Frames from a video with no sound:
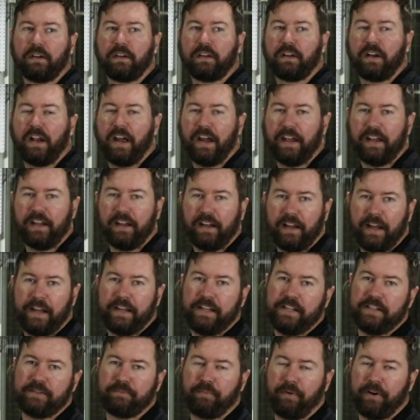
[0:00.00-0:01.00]
G'day,
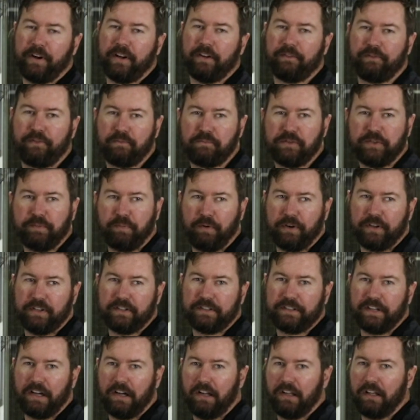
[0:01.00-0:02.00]
Eddie Springer from Springer
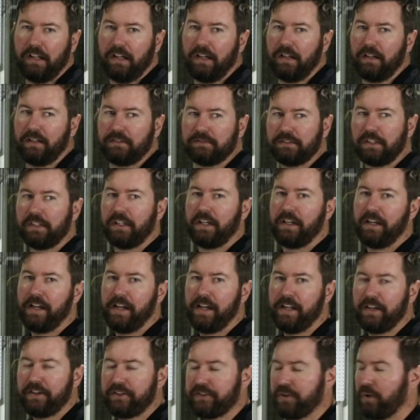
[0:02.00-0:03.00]
Solar.
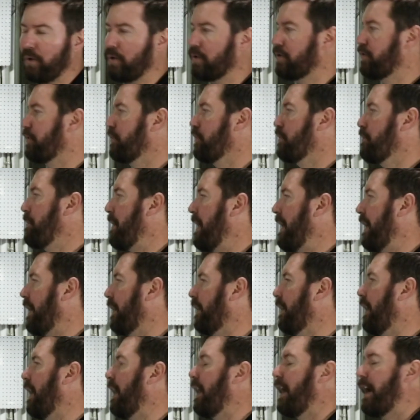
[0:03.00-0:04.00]
Here to talk to you
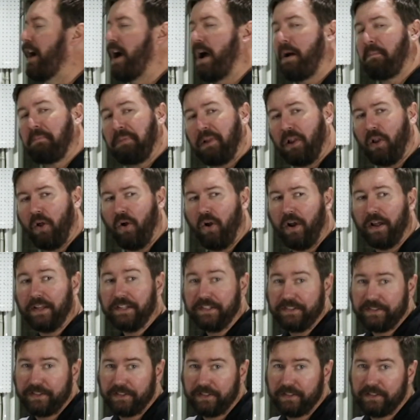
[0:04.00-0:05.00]
about
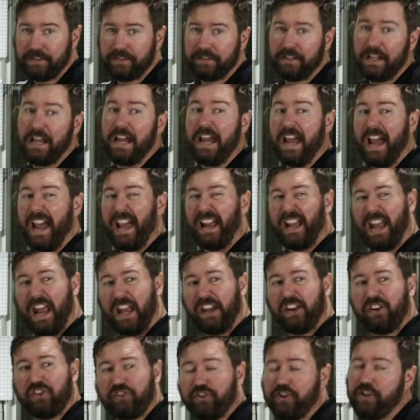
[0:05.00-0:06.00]
appliances and
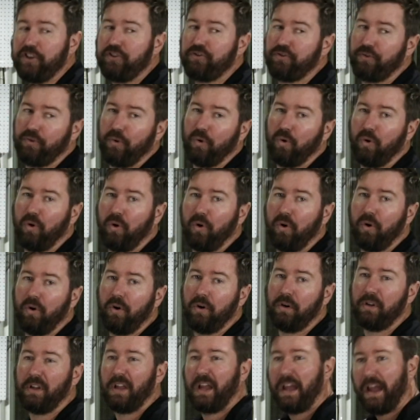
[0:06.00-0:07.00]
energy
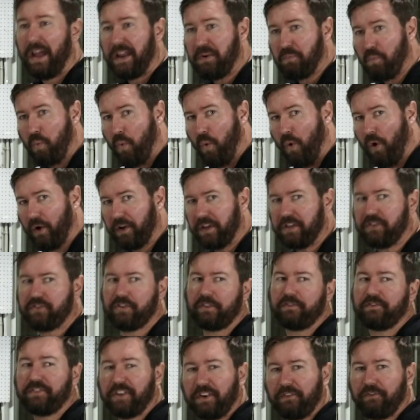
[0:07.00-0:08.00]
draw and wattage
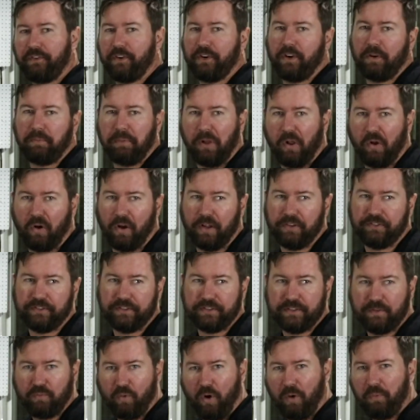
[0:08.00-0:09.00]
of different
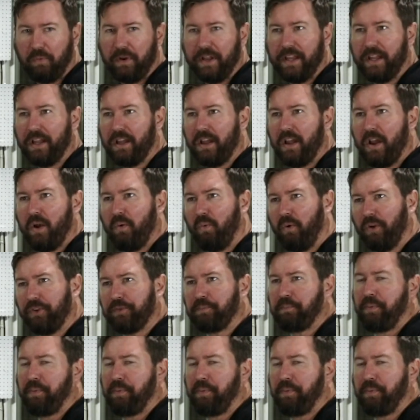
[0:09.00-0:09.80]
appliances and what's